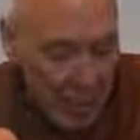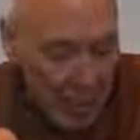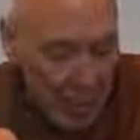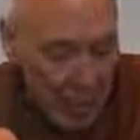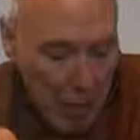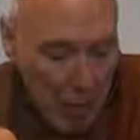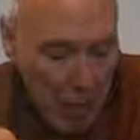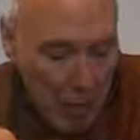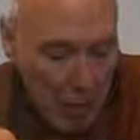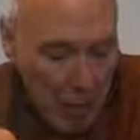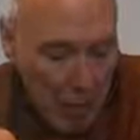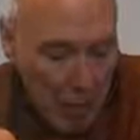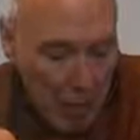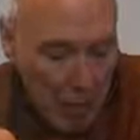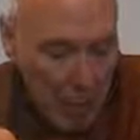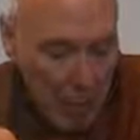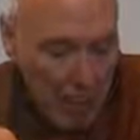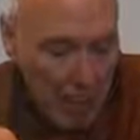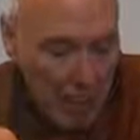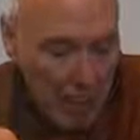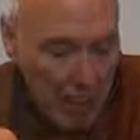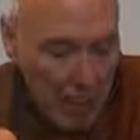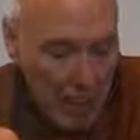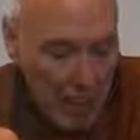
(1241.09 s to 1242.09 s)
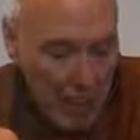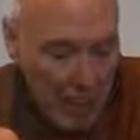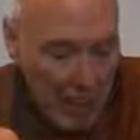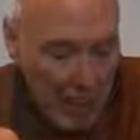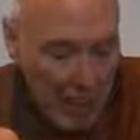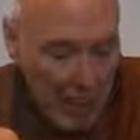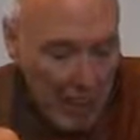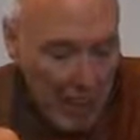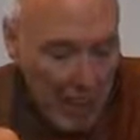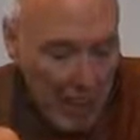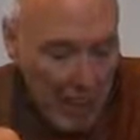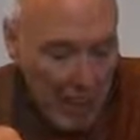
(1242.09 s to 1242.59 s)
Paragraph
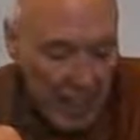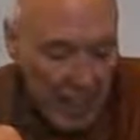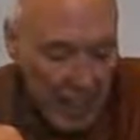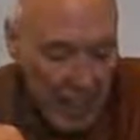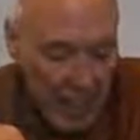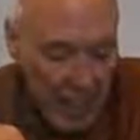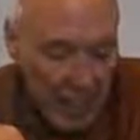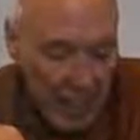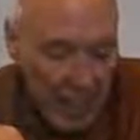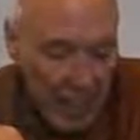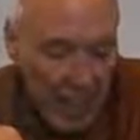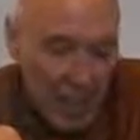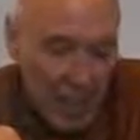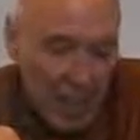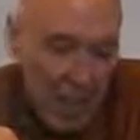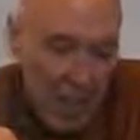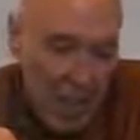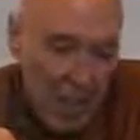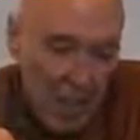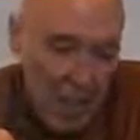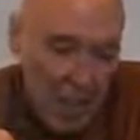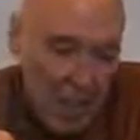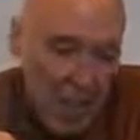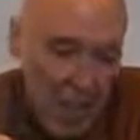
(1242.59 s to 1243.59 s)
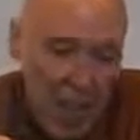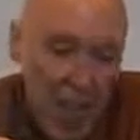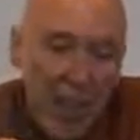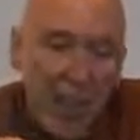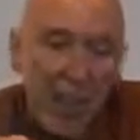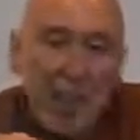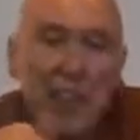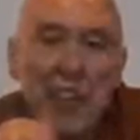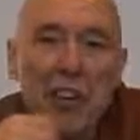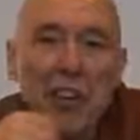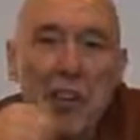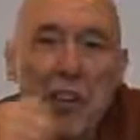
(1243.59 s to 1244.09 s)
13,
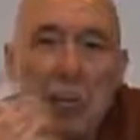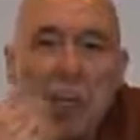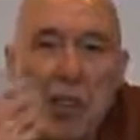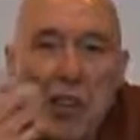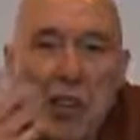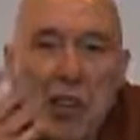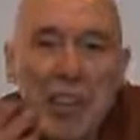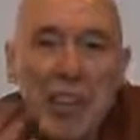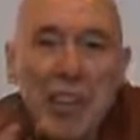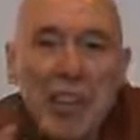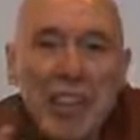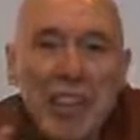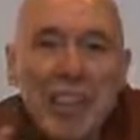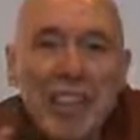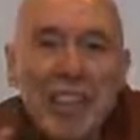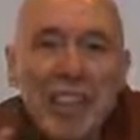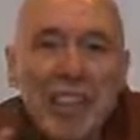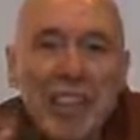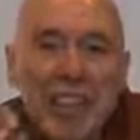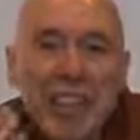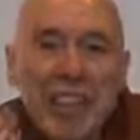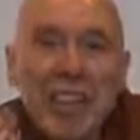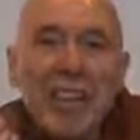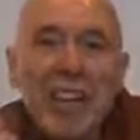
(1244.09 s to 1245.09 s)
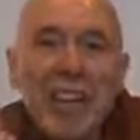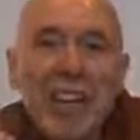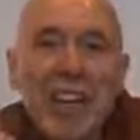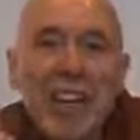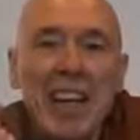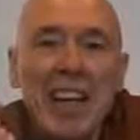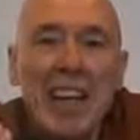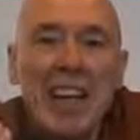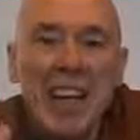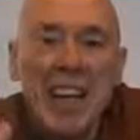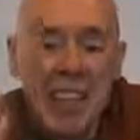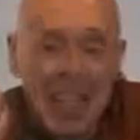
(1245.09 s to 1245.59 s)
when the Buddha is
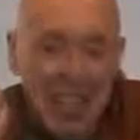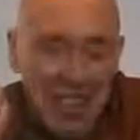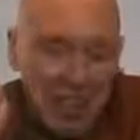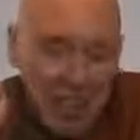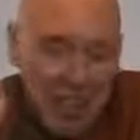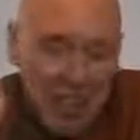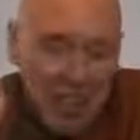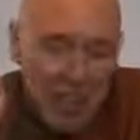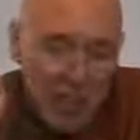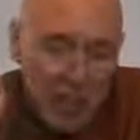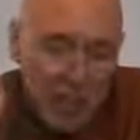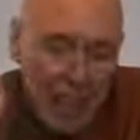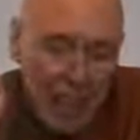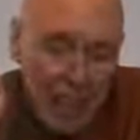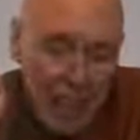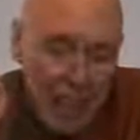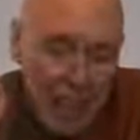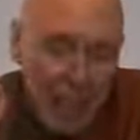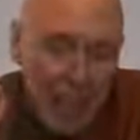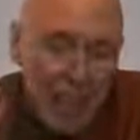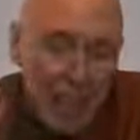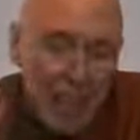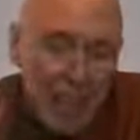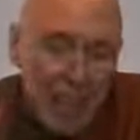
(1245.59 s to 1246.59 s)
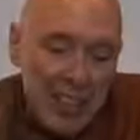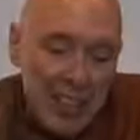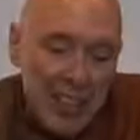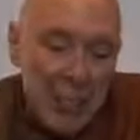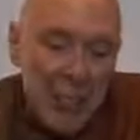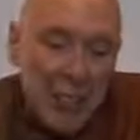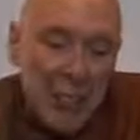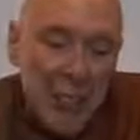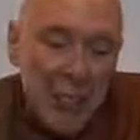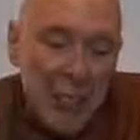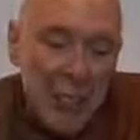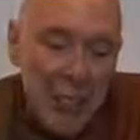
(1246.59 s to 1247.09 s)
giving a teaching,
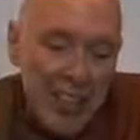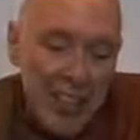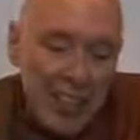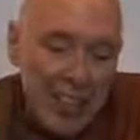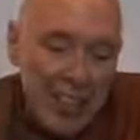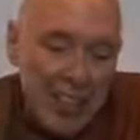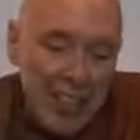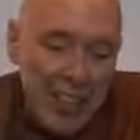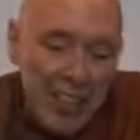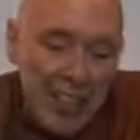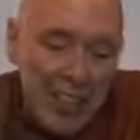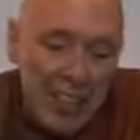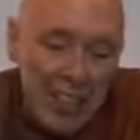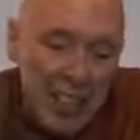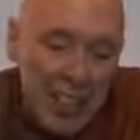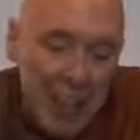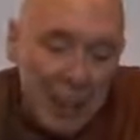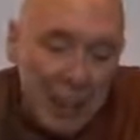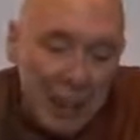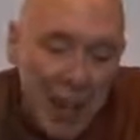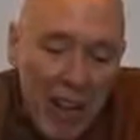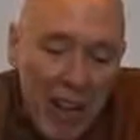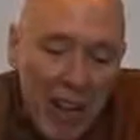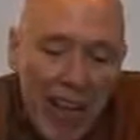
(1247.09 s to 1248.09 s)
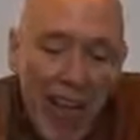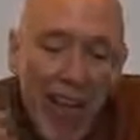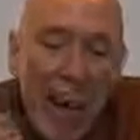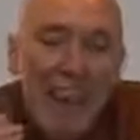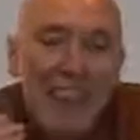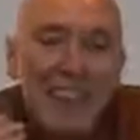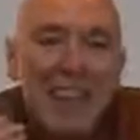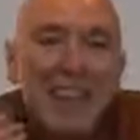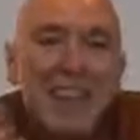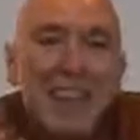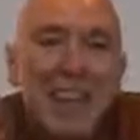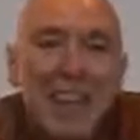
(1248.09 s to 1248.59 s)
sometimes he teaches by
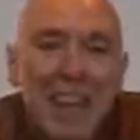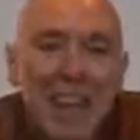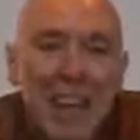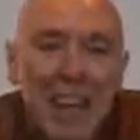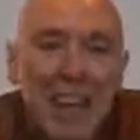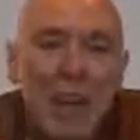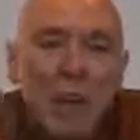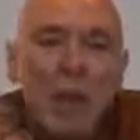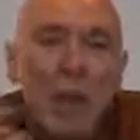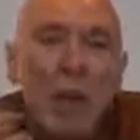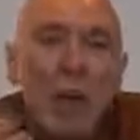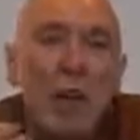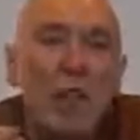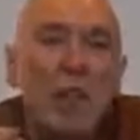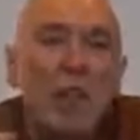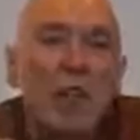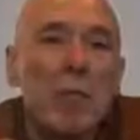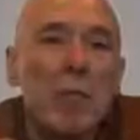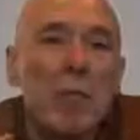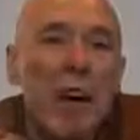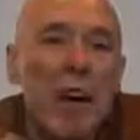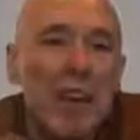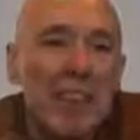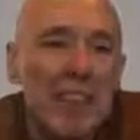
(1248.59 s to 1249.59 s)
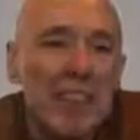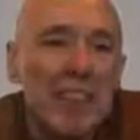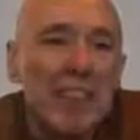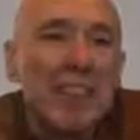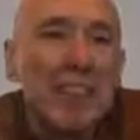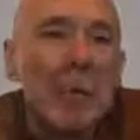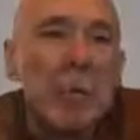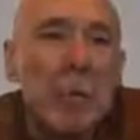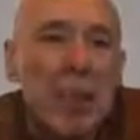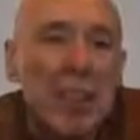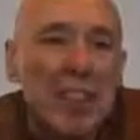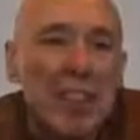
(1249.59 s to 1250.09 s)
asking one of the monks
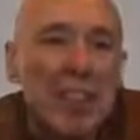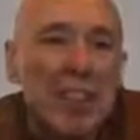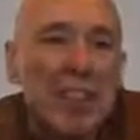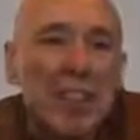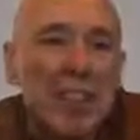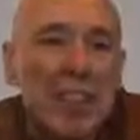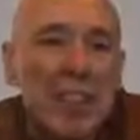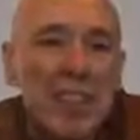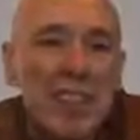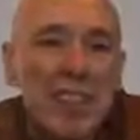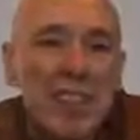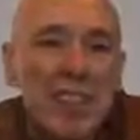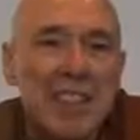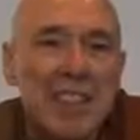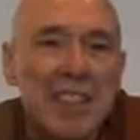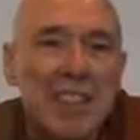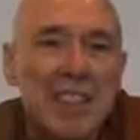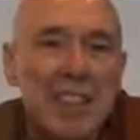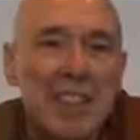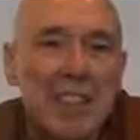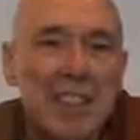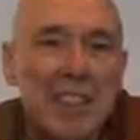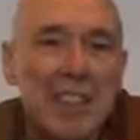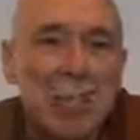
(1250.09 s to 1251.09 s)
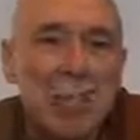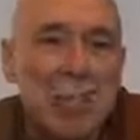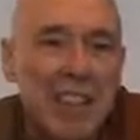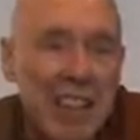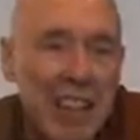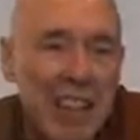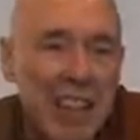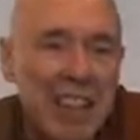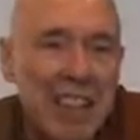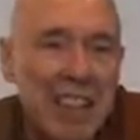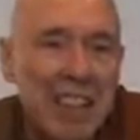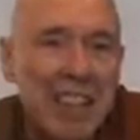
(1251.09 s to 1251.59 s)
questions to be
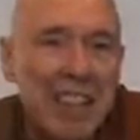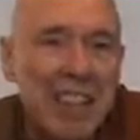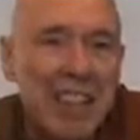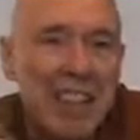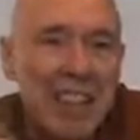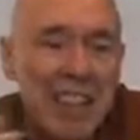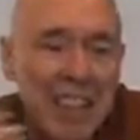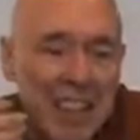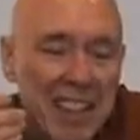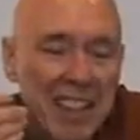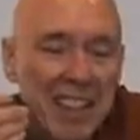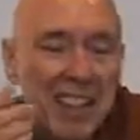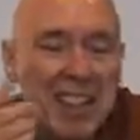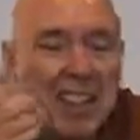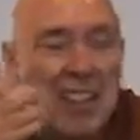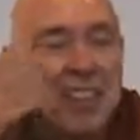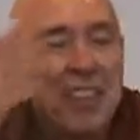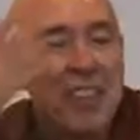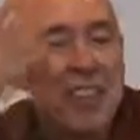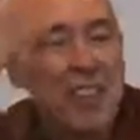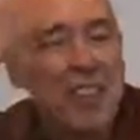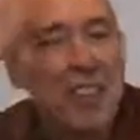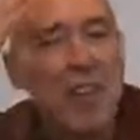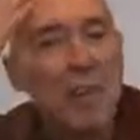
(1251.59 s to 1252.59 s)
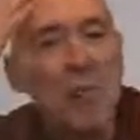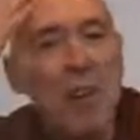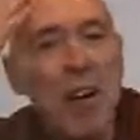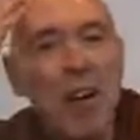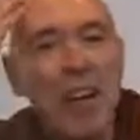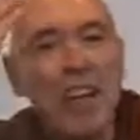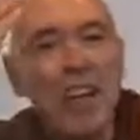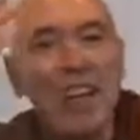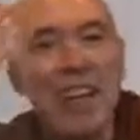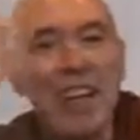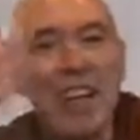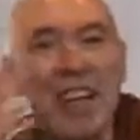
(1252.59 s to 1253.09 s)
answered. The
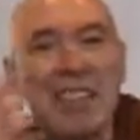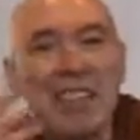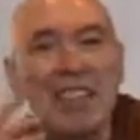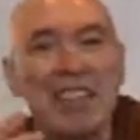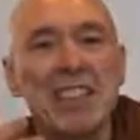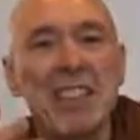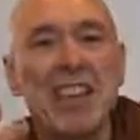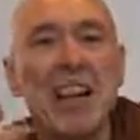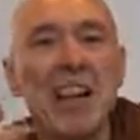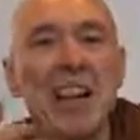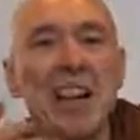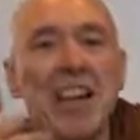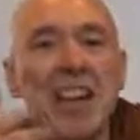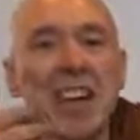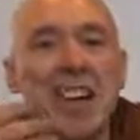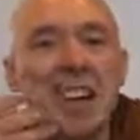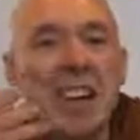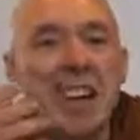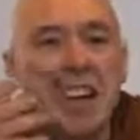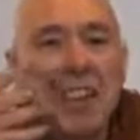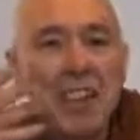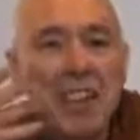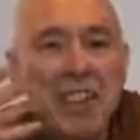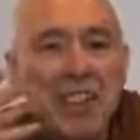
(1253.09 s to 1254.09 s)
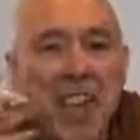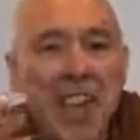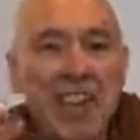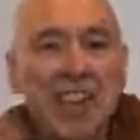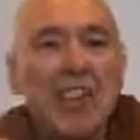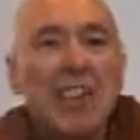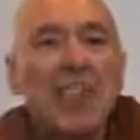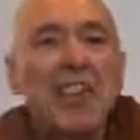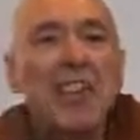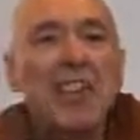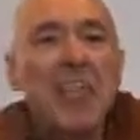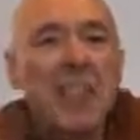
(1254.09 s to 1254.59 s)
monk thinks,
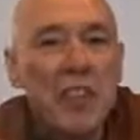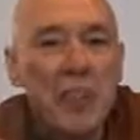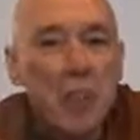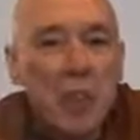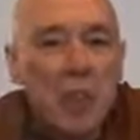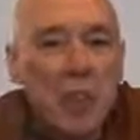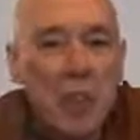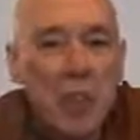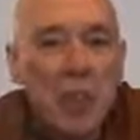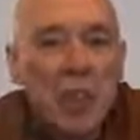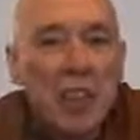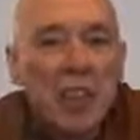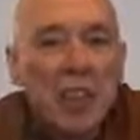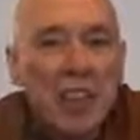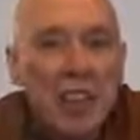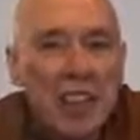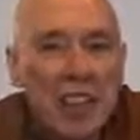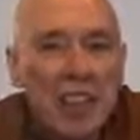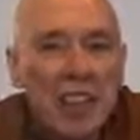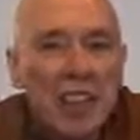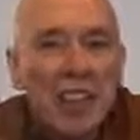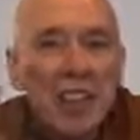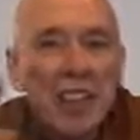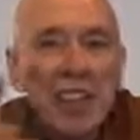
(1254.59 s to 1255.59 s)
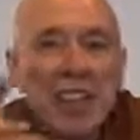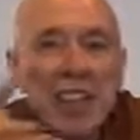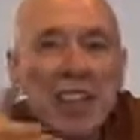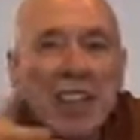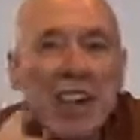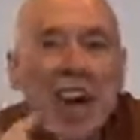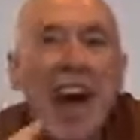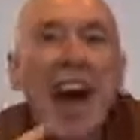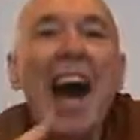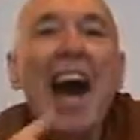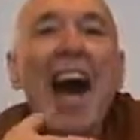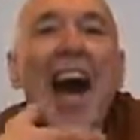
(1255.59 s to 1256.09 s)
let the Buddha
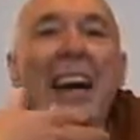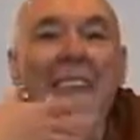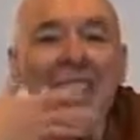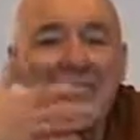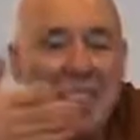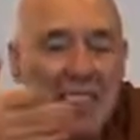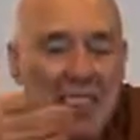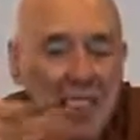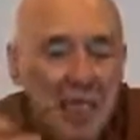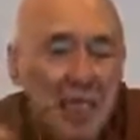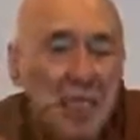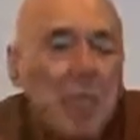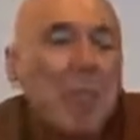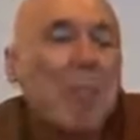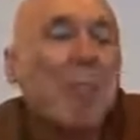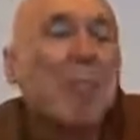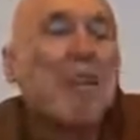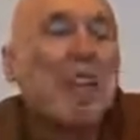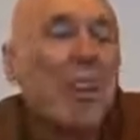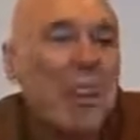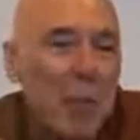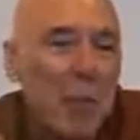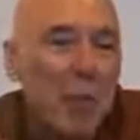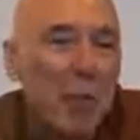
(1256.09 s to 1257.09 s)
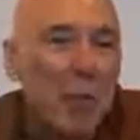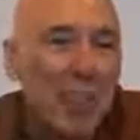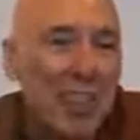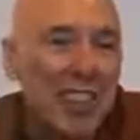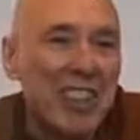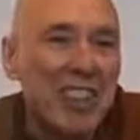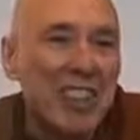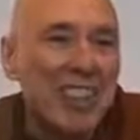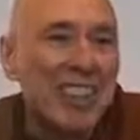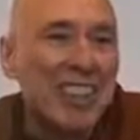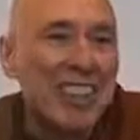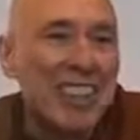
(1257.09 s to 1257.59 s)
ask me the
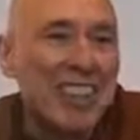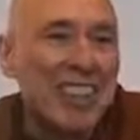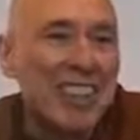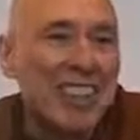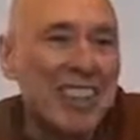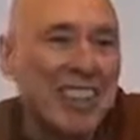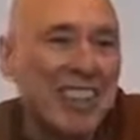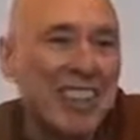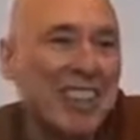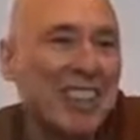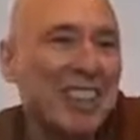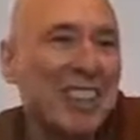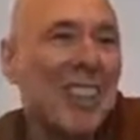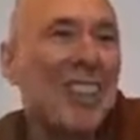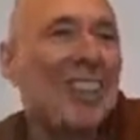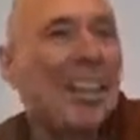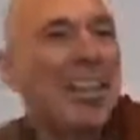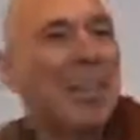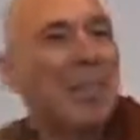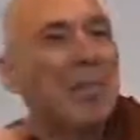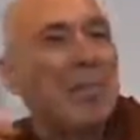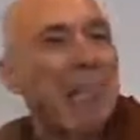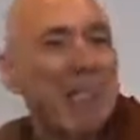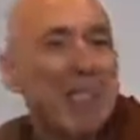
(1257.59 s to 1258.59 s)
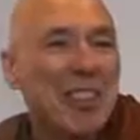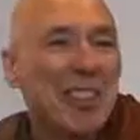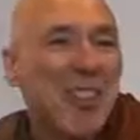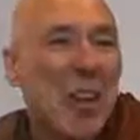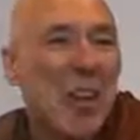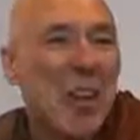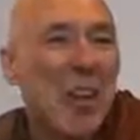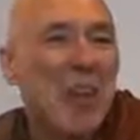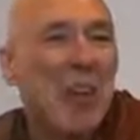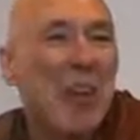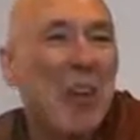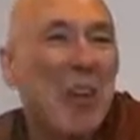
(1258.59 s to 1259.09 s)
questions, so he could be
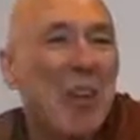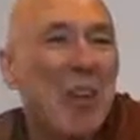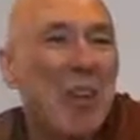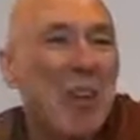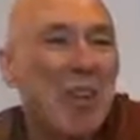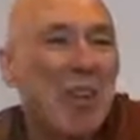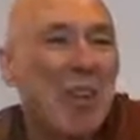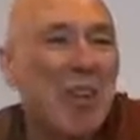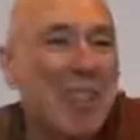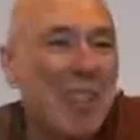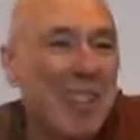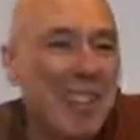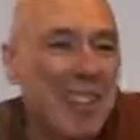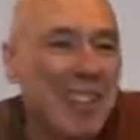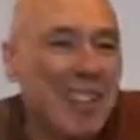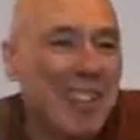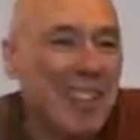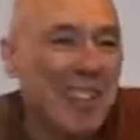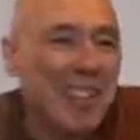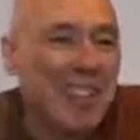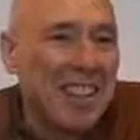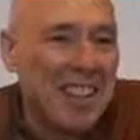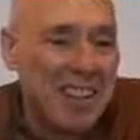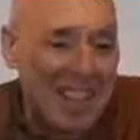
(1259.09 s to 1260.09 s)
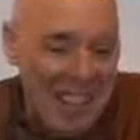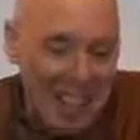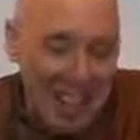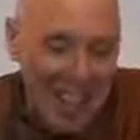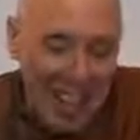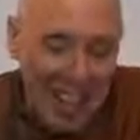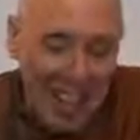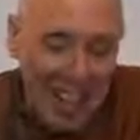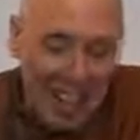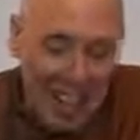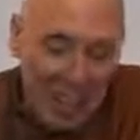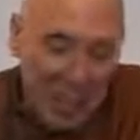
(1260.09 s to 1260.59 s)
showing off that
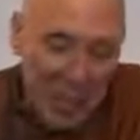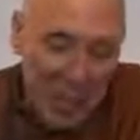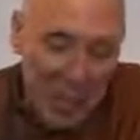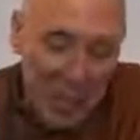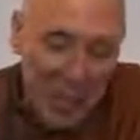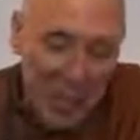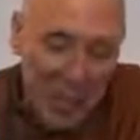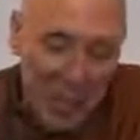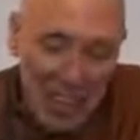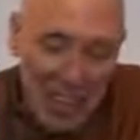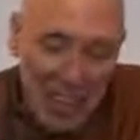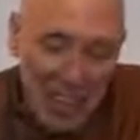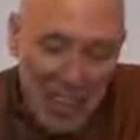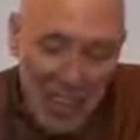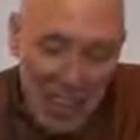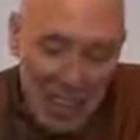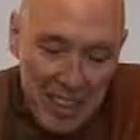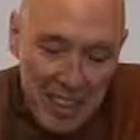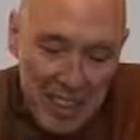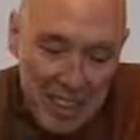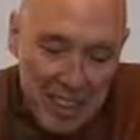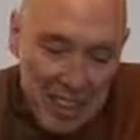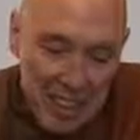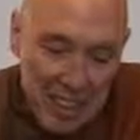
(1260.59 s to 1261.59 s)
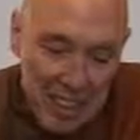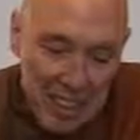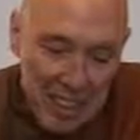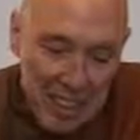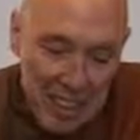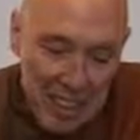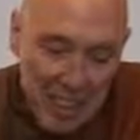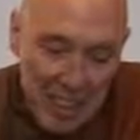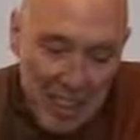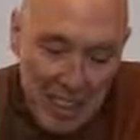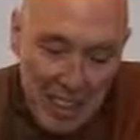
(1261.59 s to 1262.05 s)
I have so much knowledge.